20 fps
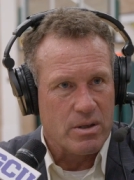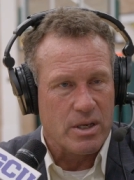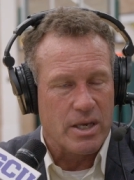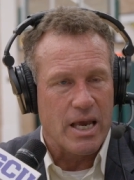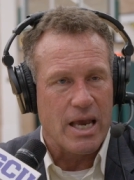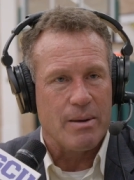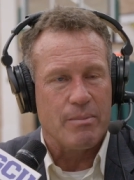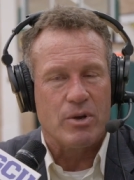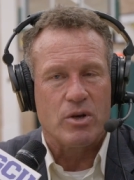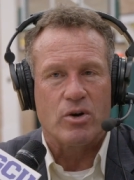the
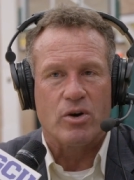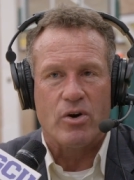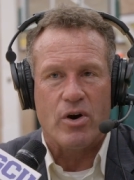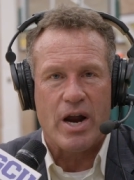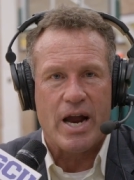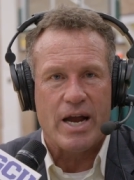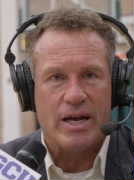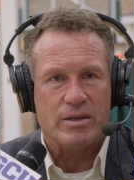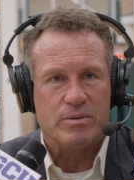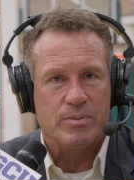game in your
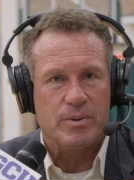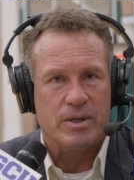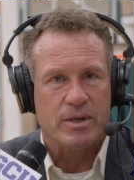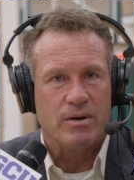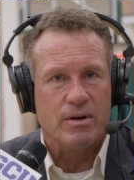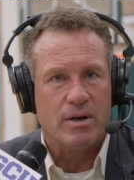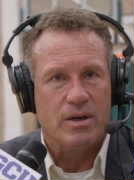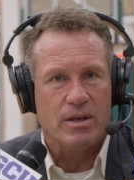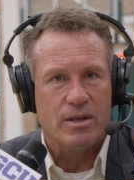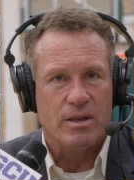grasp
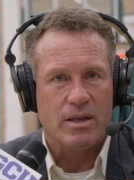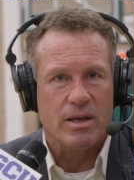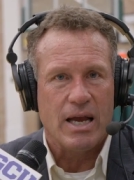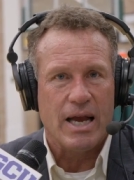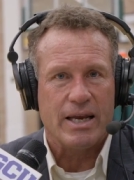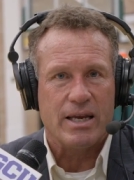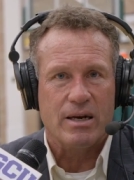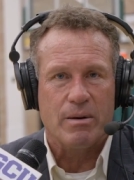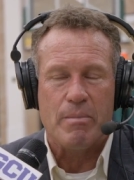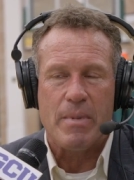and, and,
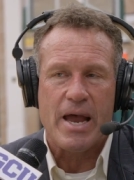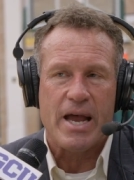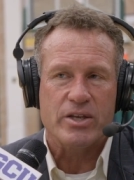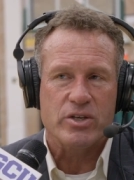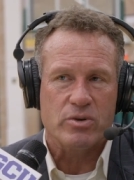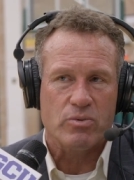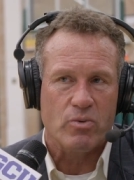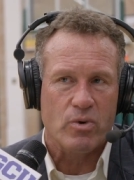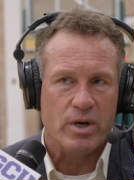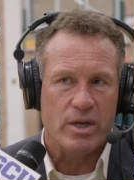I can
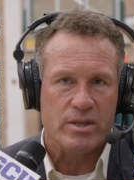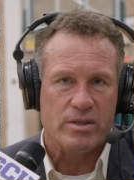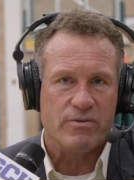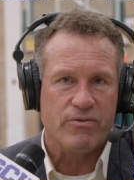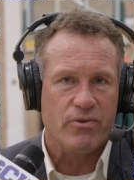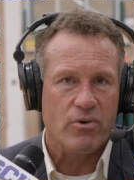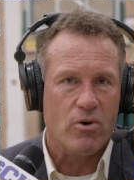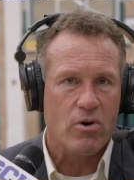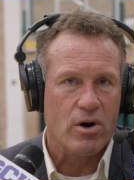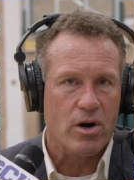imagine what it's
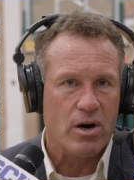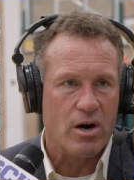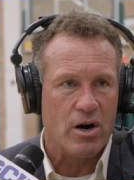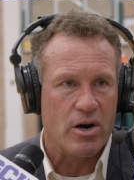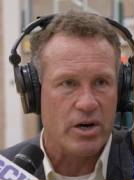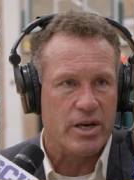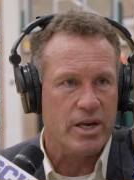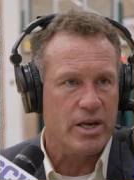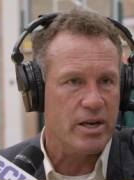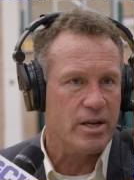for
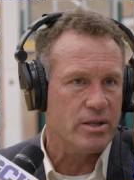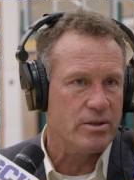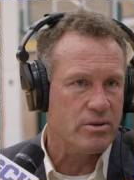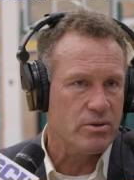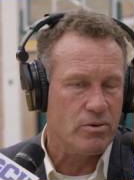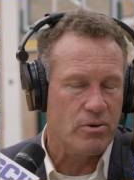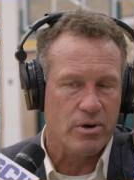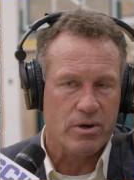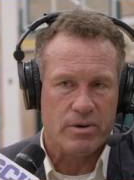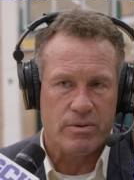our kids
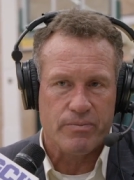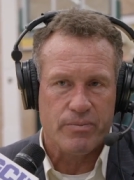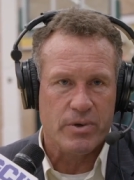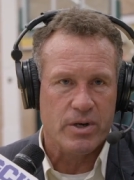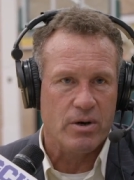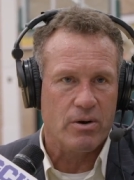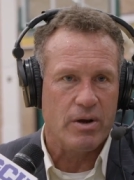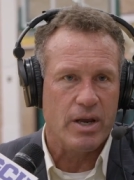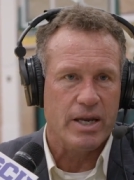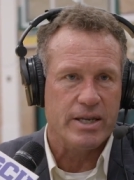who are
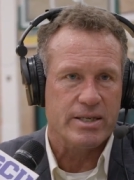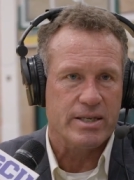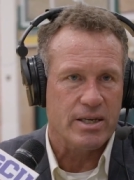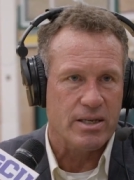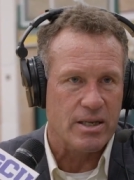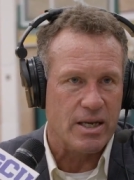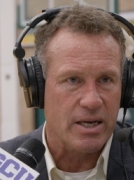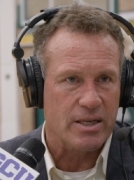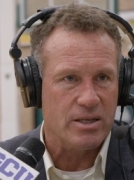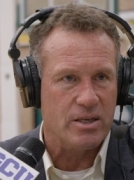you know
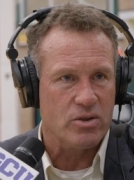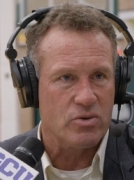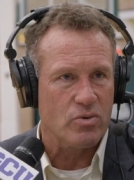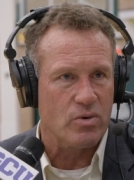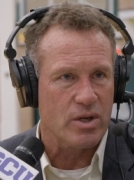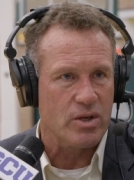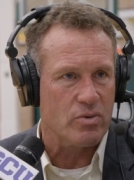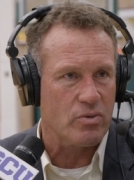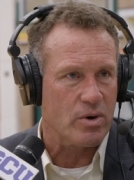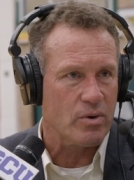18 19
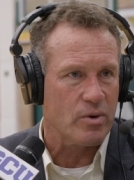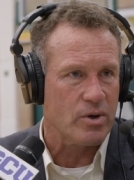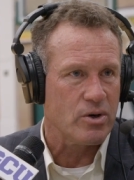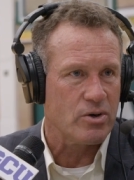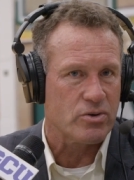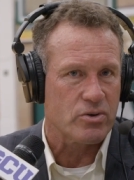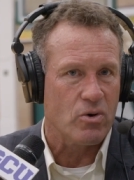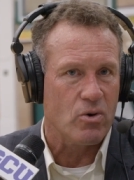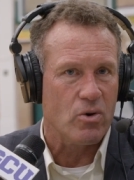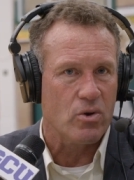20 21
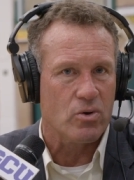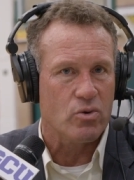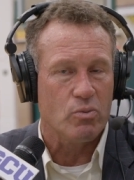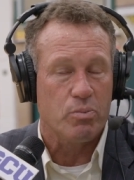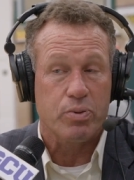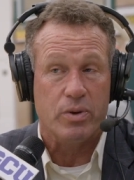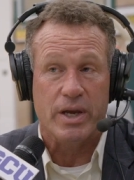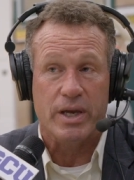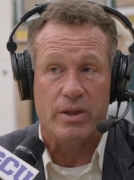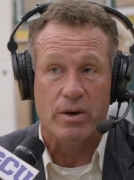years old who
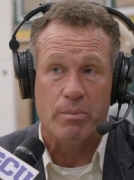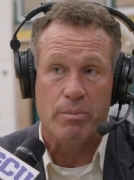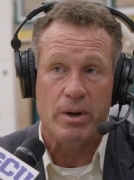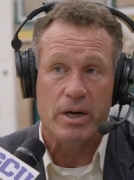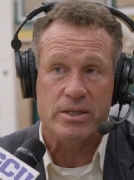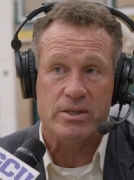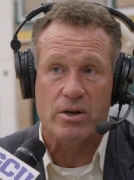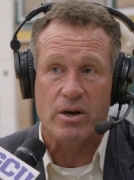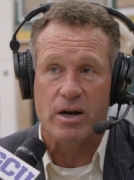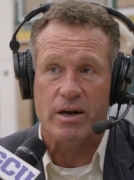play their
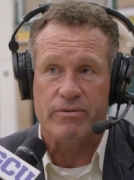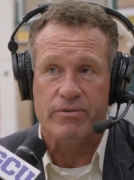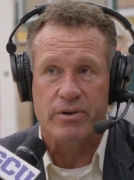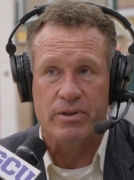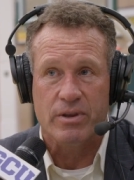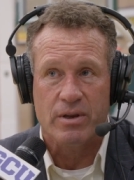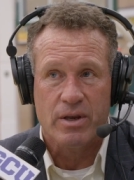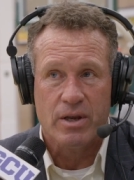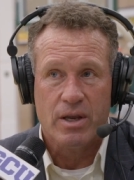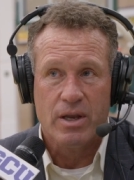butts off
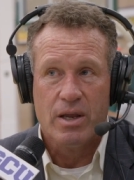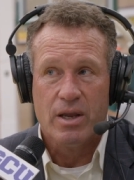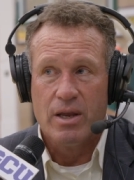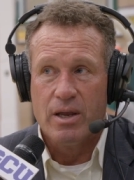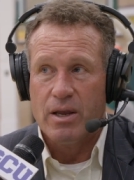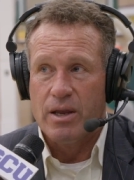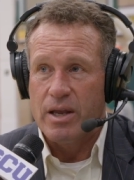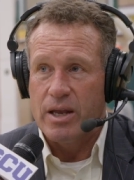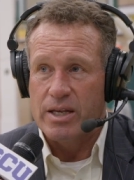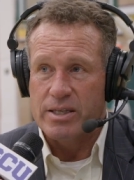and
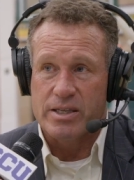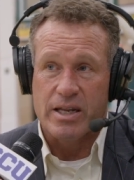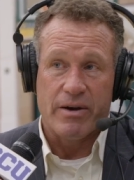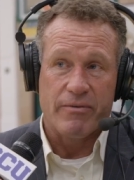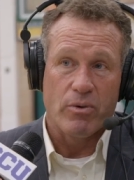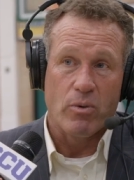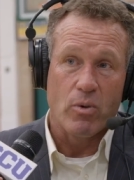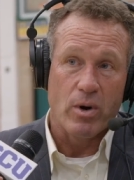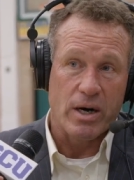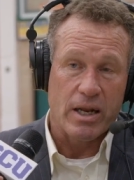has
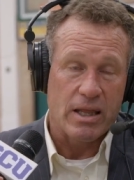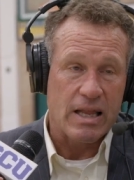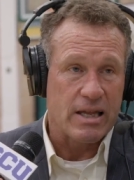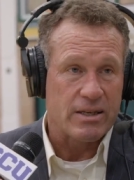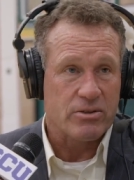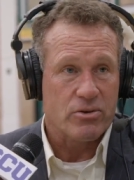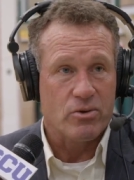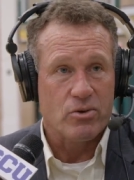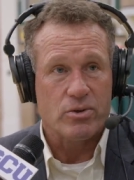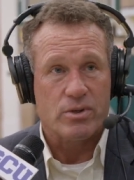never won at
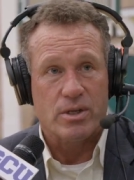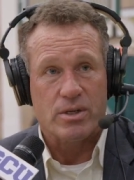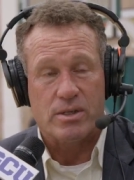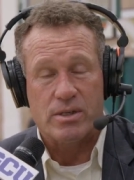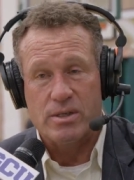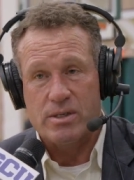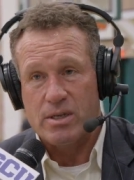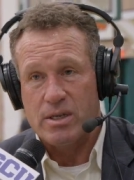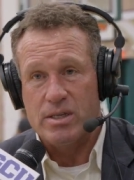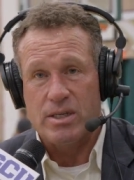Las
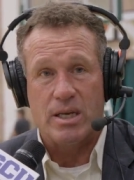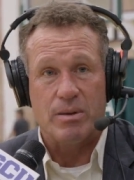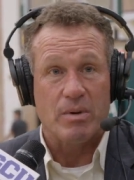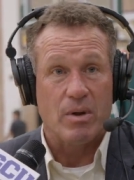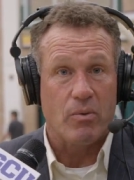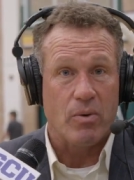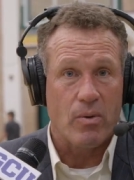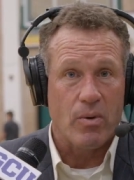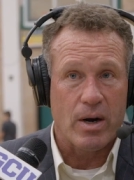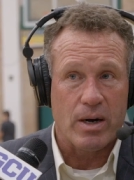Cruces and is a team
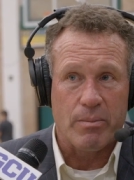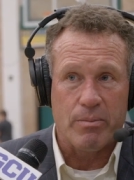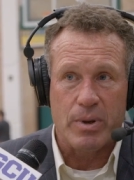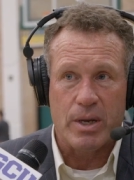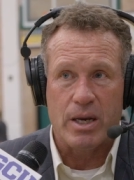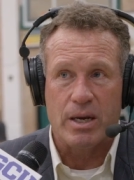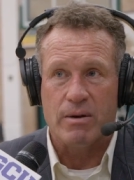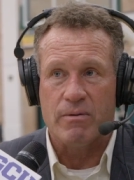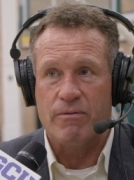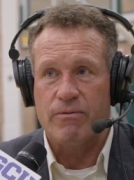that we want to
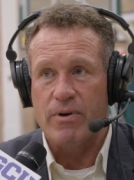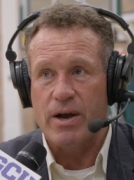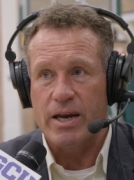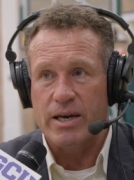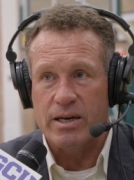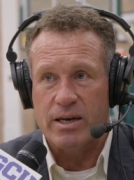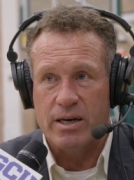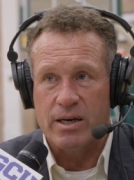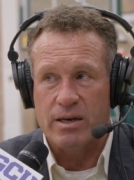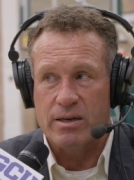beat and
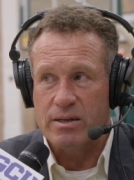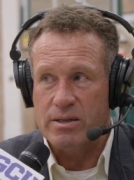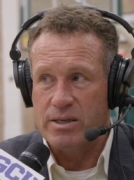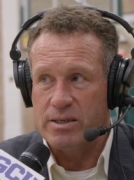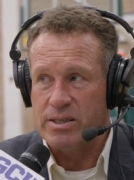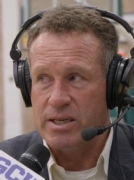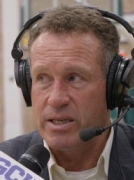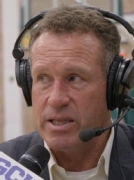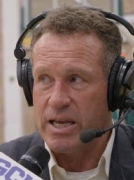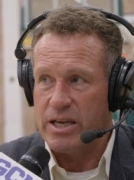fight and
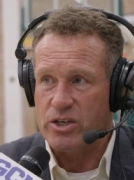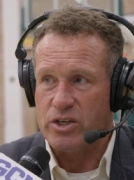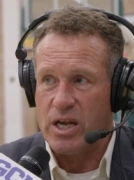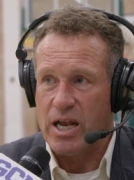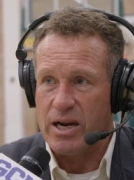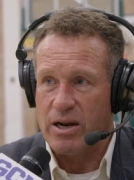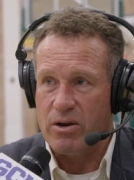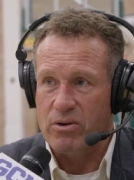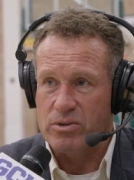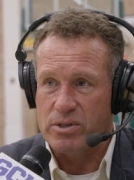to see that
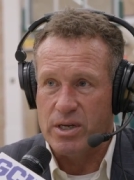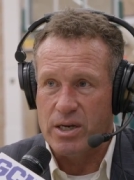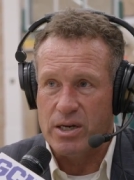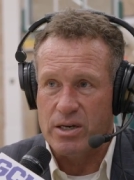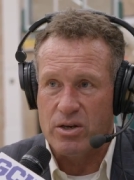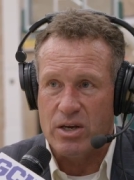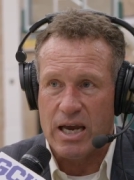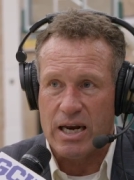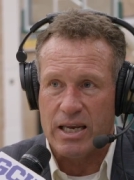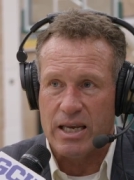shot goes
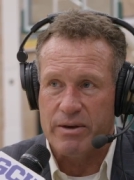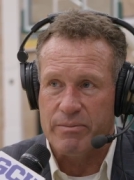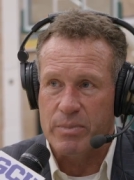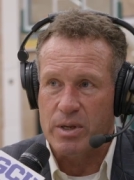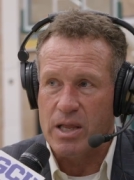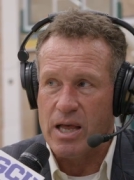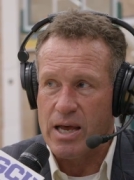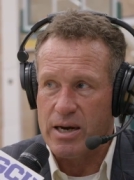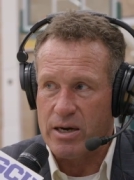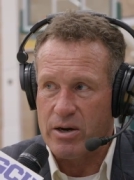in you got to give
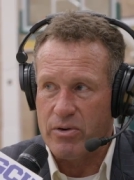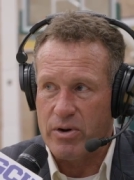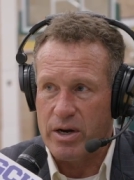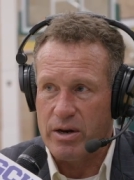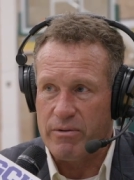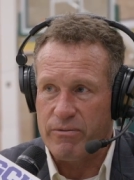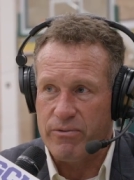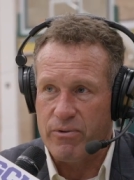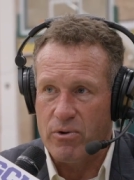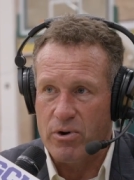them a lot of
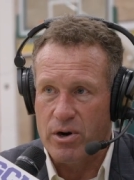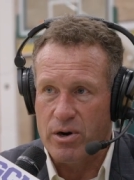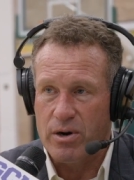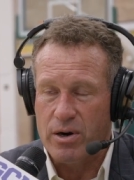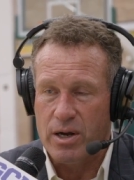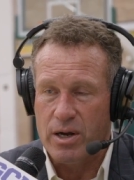credit for